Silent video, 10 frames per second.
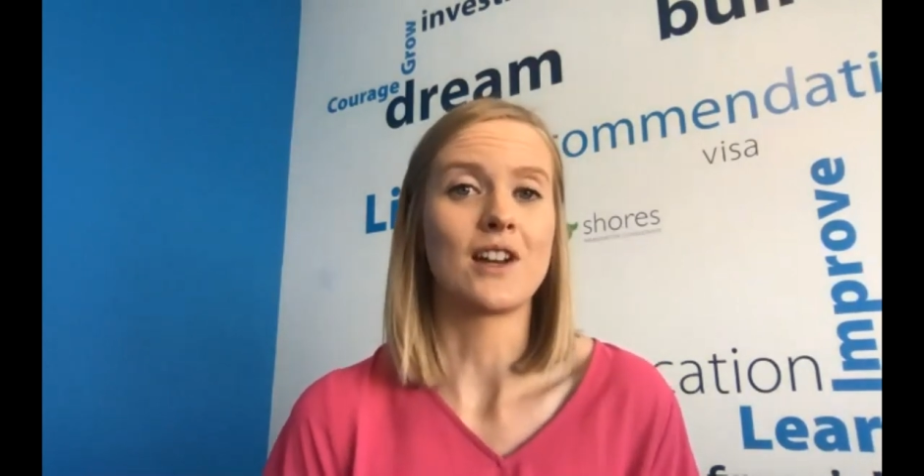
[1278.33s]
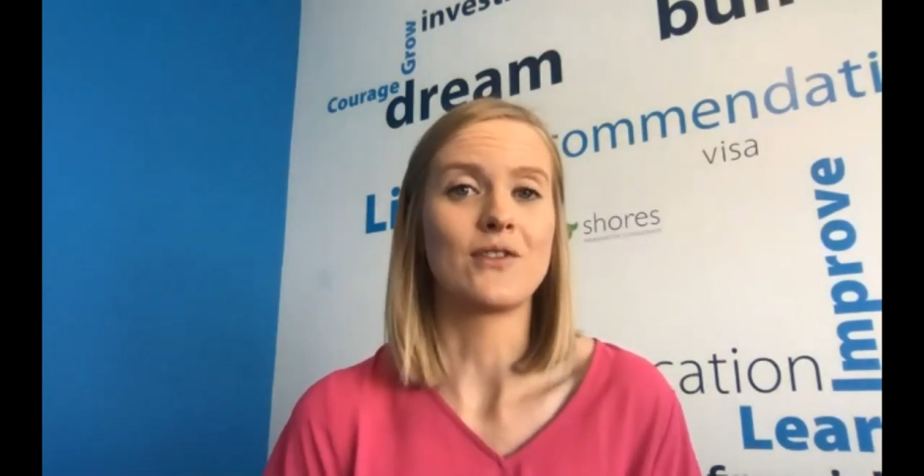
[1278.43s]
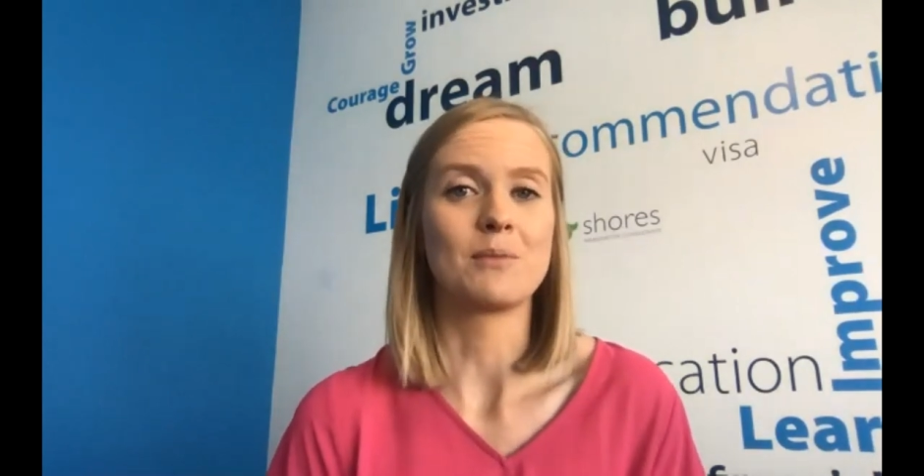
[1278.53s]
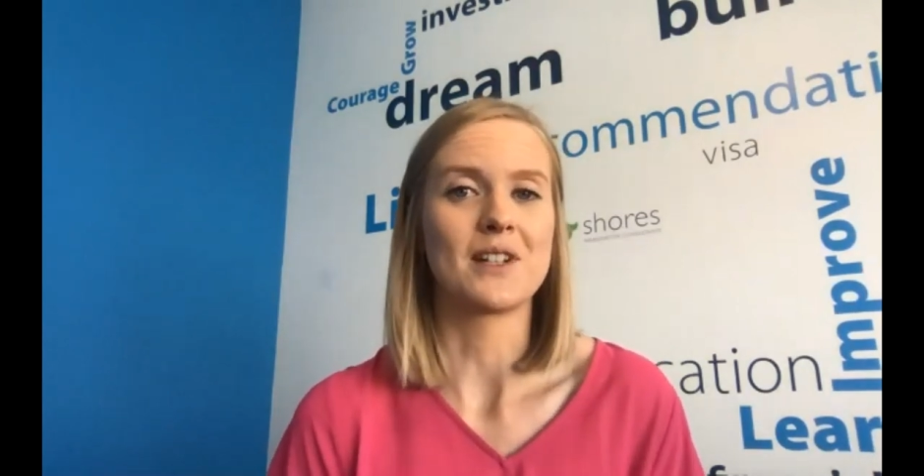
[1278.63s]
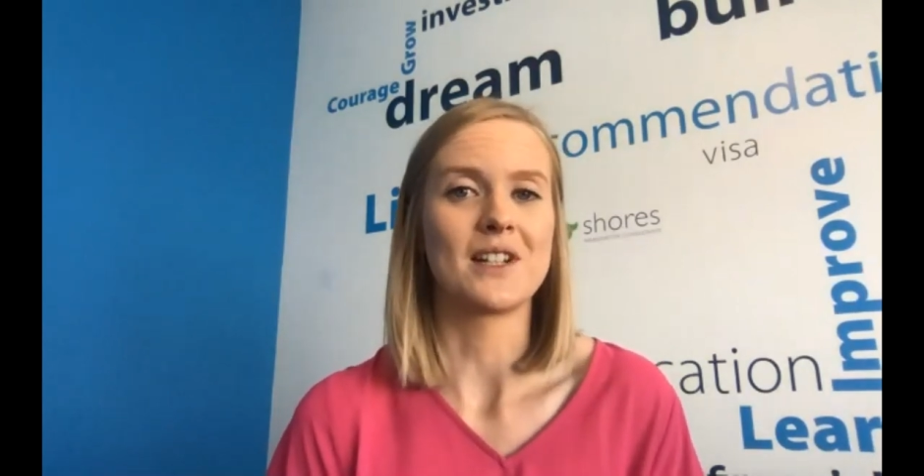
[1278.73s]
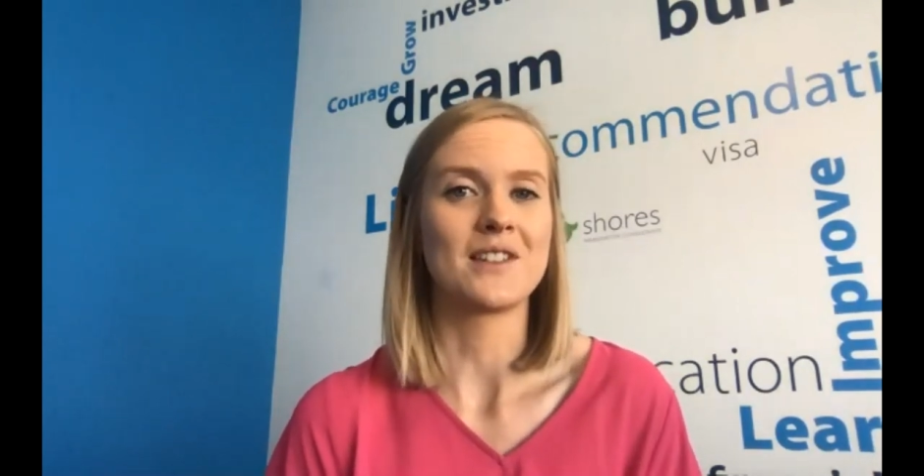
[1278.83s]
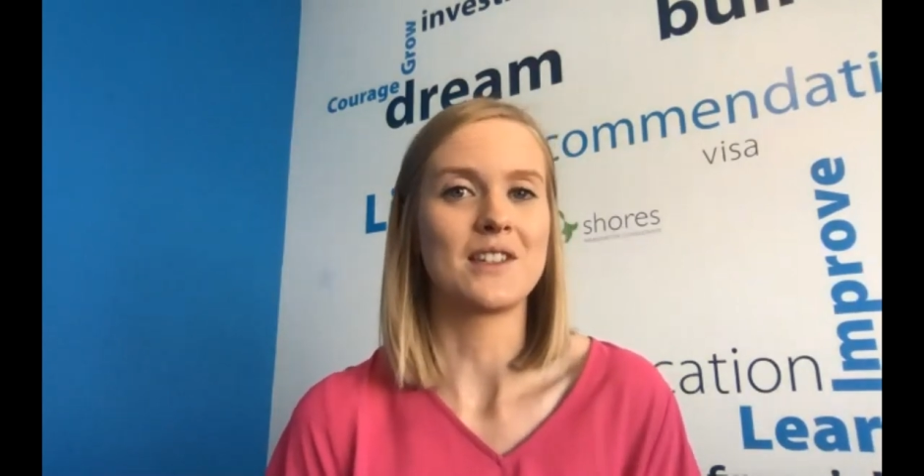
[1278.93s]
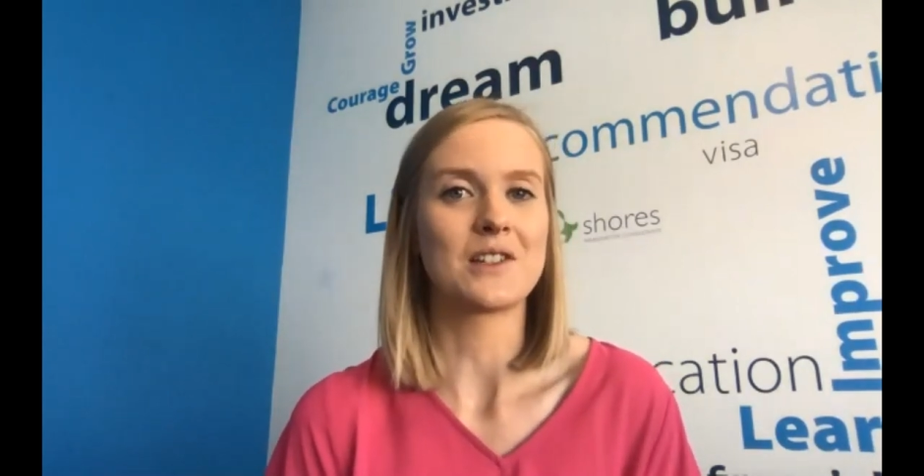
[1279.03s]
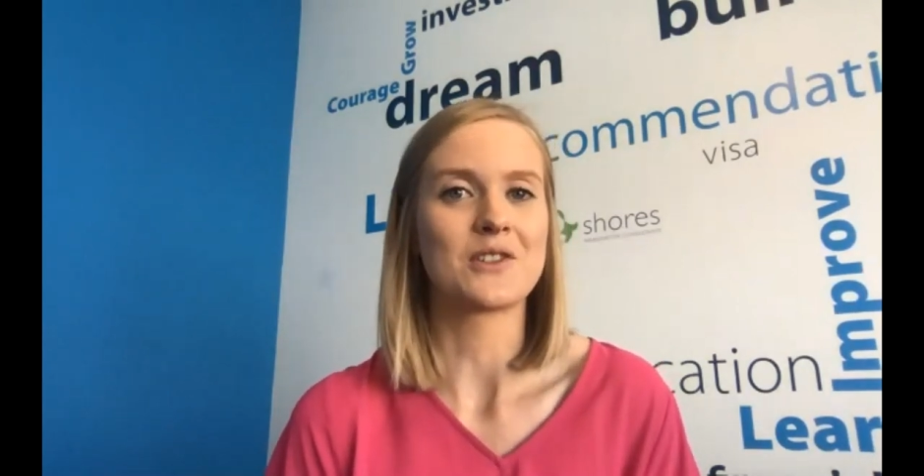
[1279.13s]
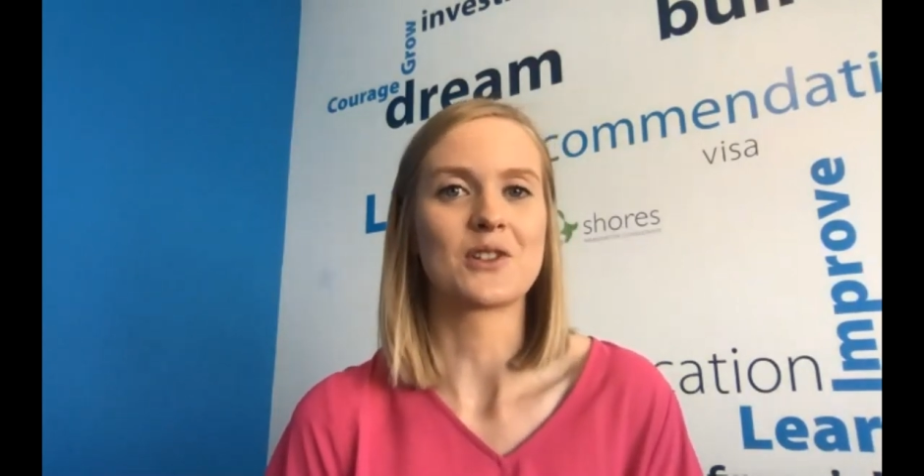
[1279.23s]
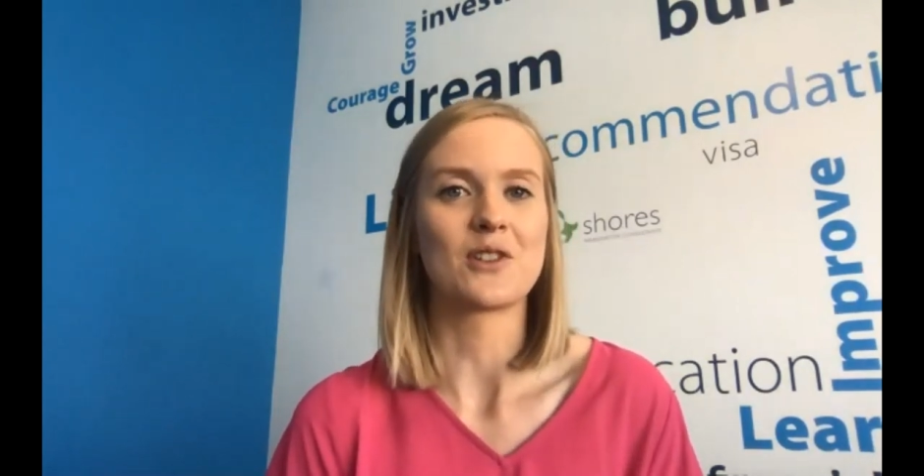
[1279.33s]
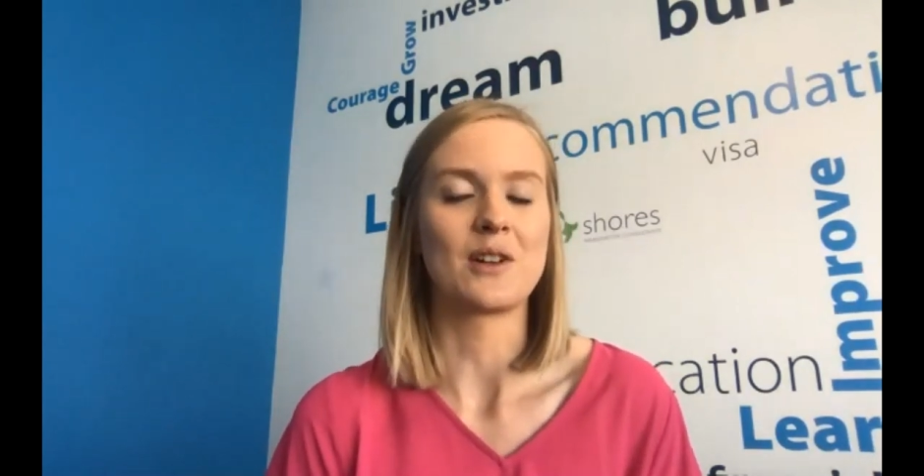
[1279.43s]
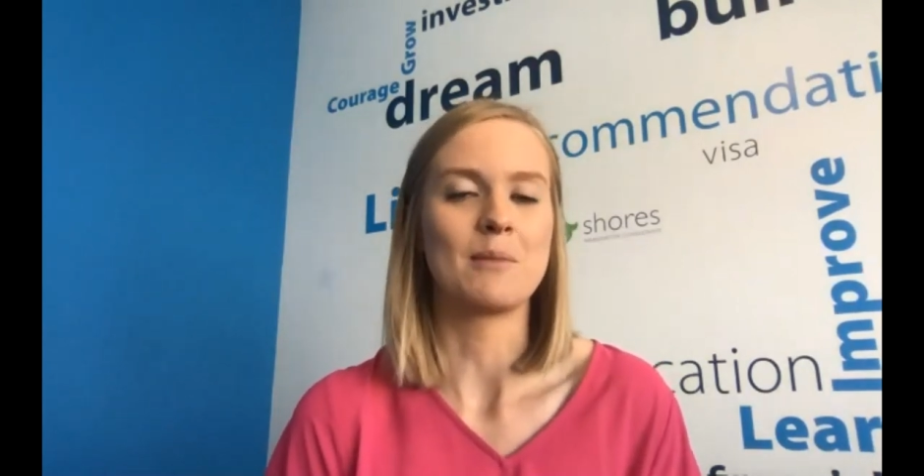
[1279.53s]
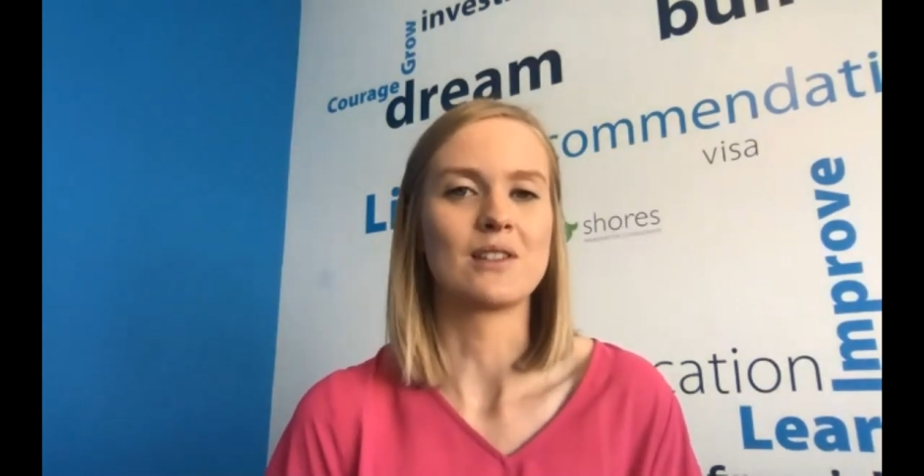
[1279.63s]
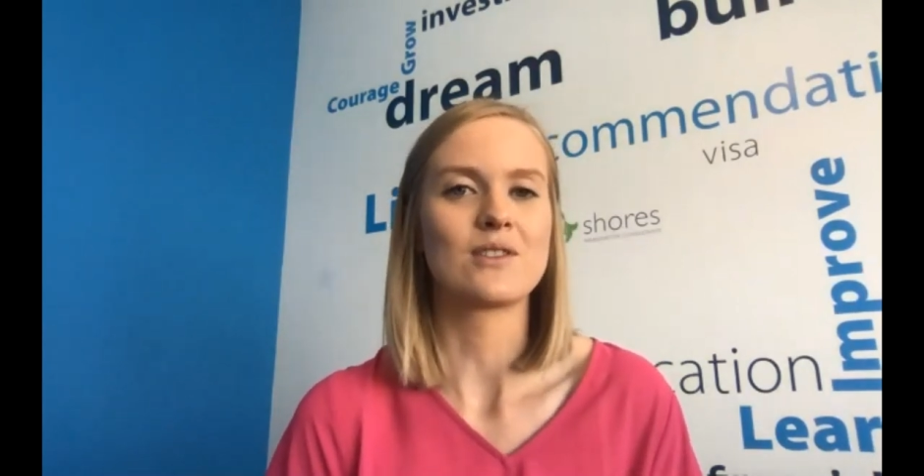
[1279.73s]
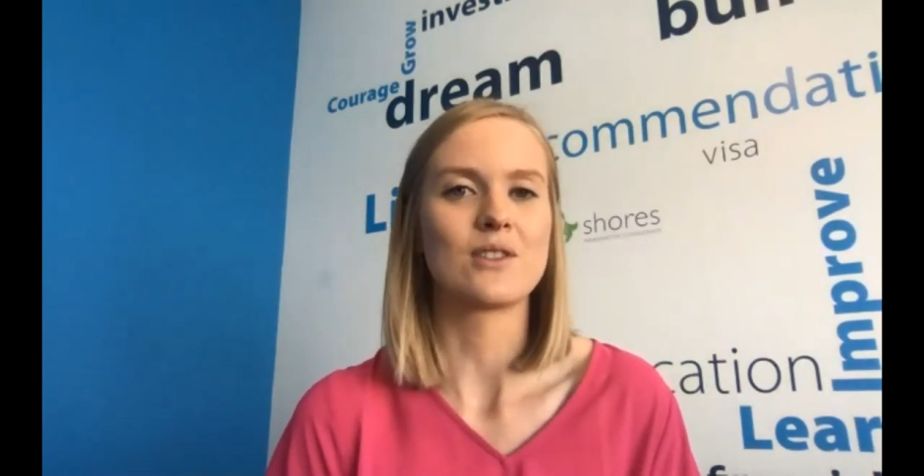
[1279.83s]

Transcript: covered by a sector agreement.